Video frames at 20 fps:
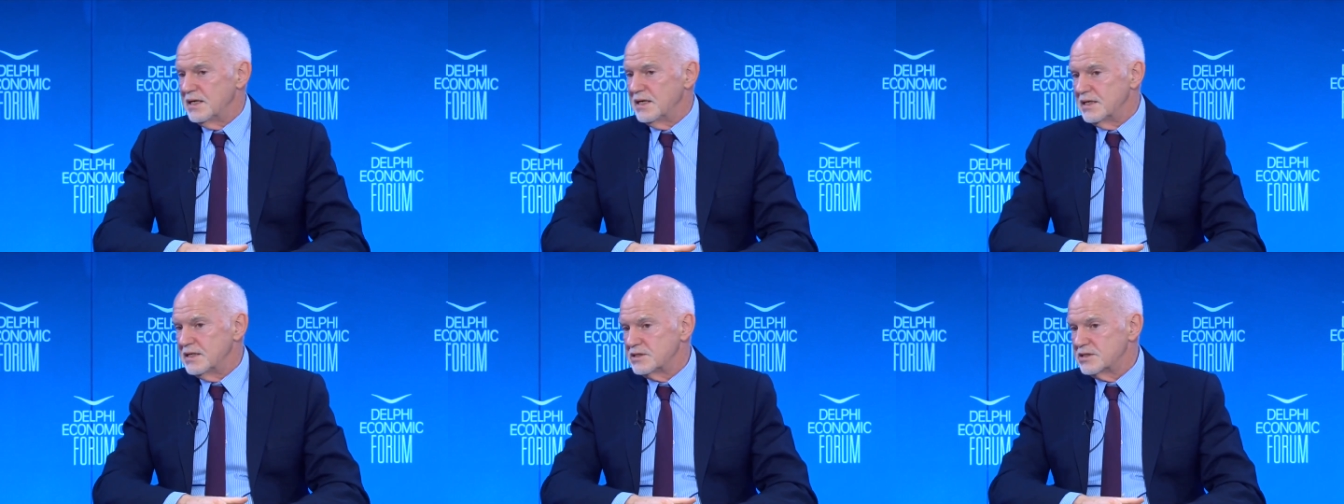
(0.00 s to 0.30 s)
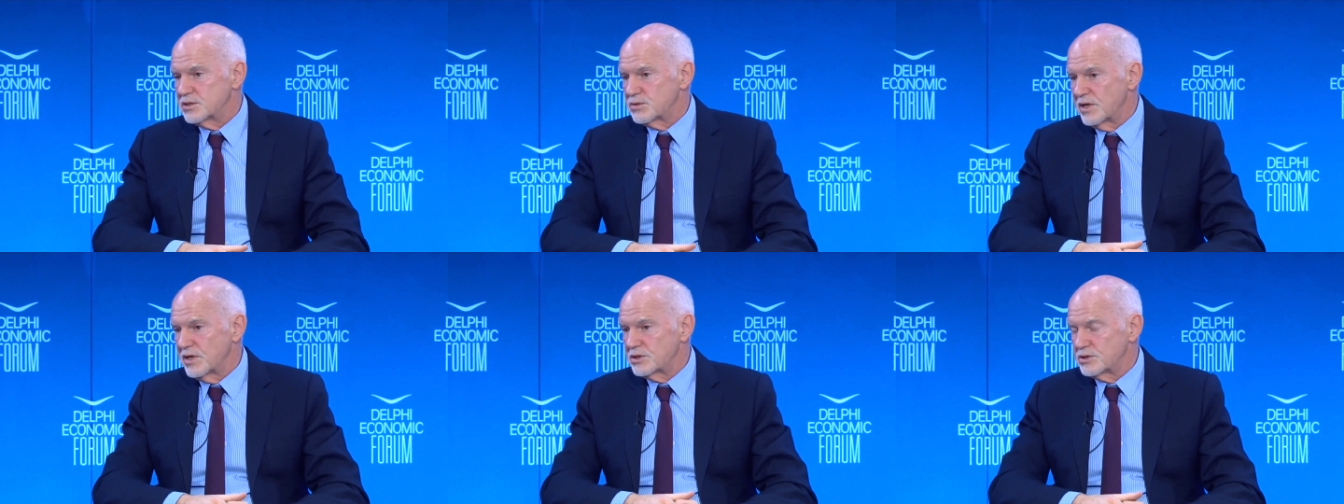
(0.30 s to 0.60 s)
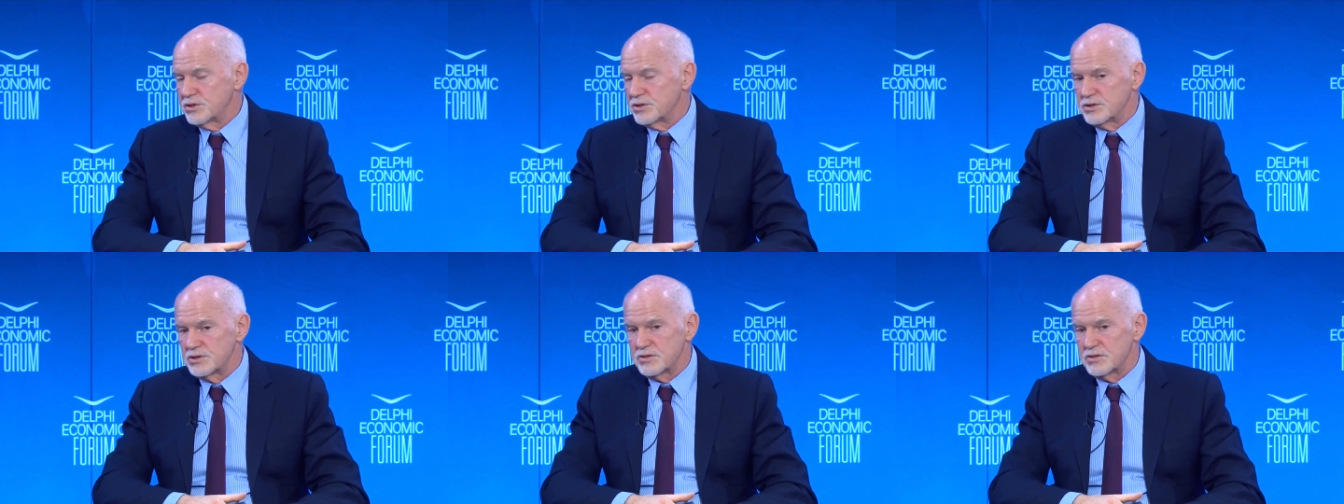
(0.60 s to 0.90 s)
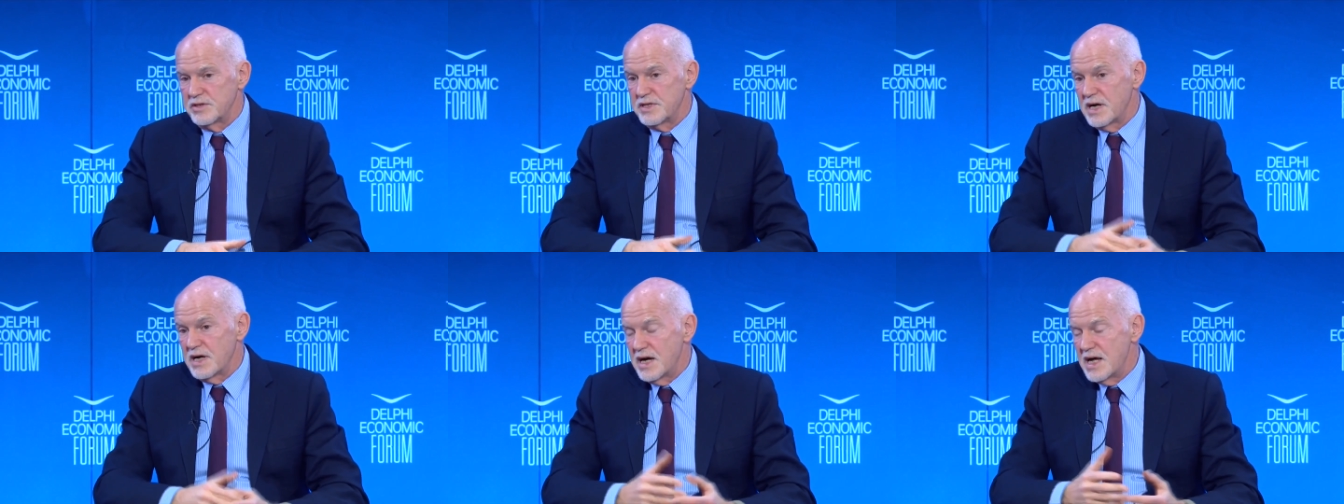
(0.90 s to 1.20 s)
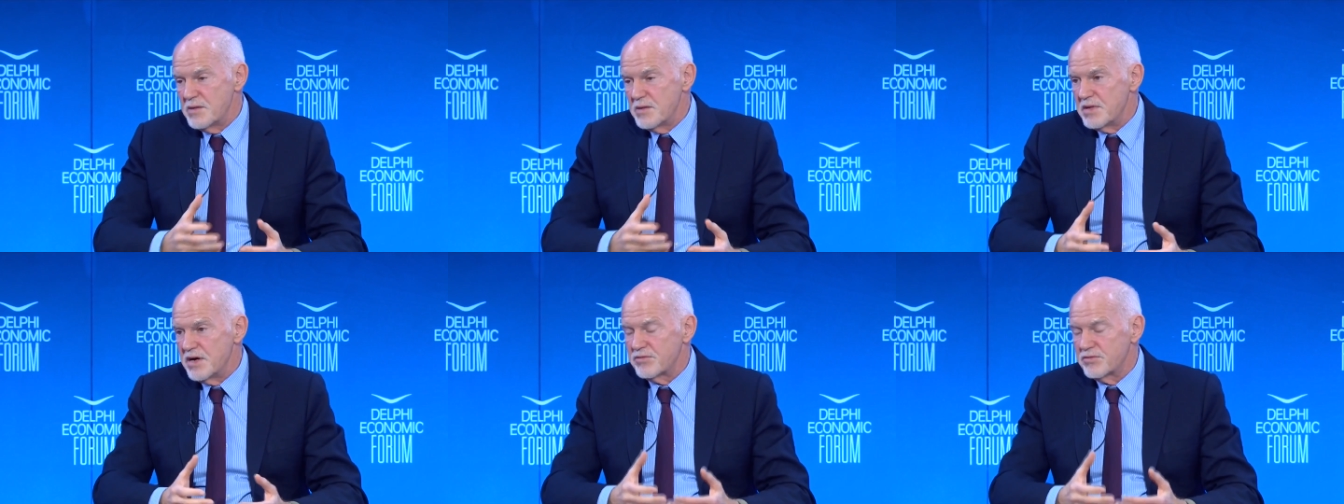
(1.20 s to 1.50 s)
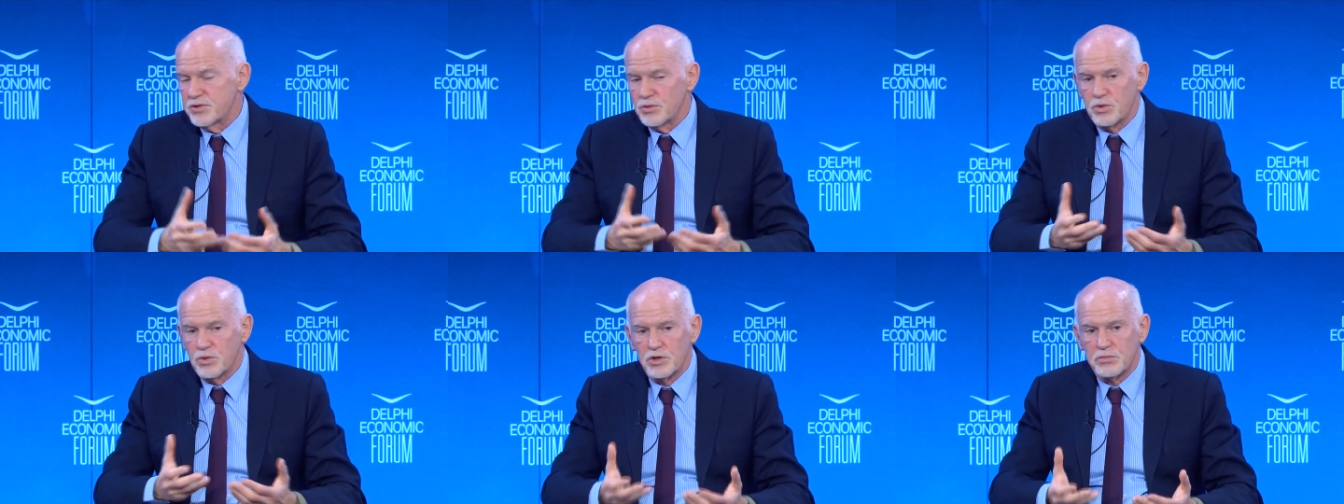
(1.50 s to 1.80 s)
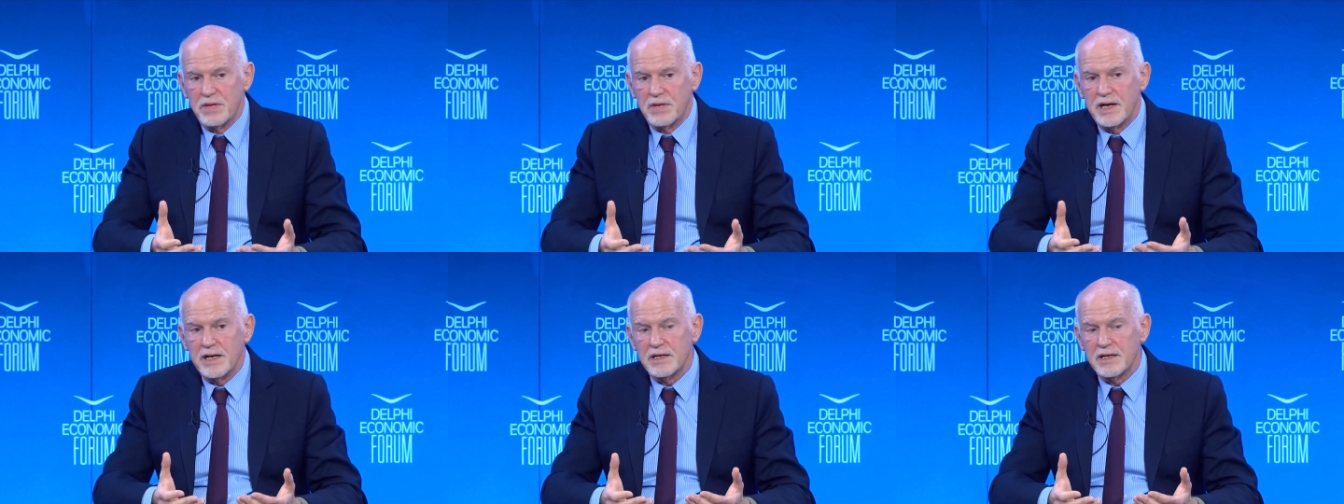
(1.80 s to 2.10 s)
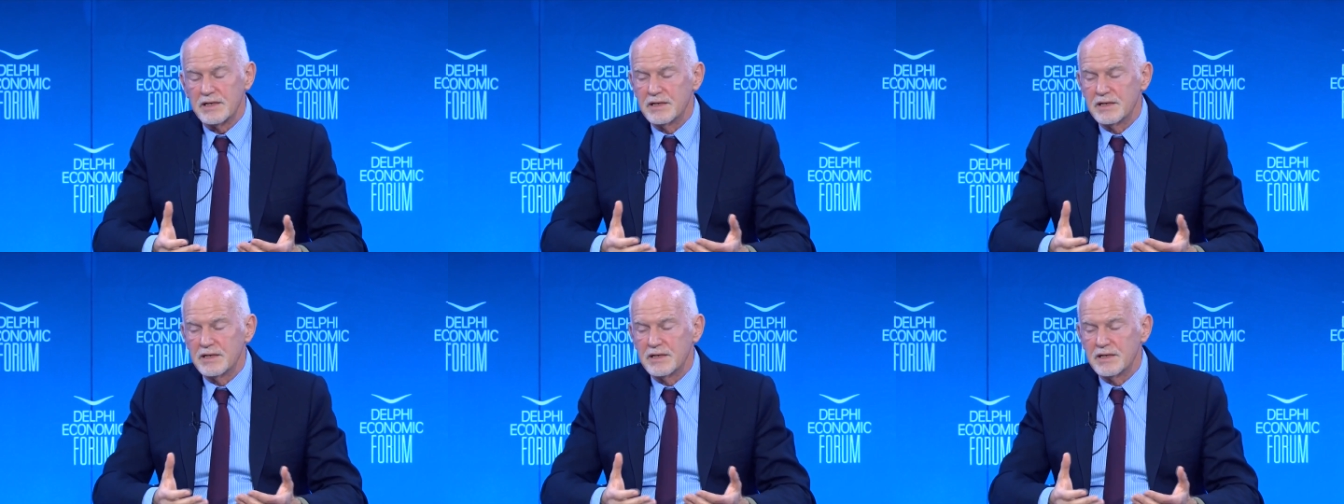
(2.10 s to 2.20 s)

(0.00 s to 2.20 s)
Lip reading: structures, in the IMF, the World Bank.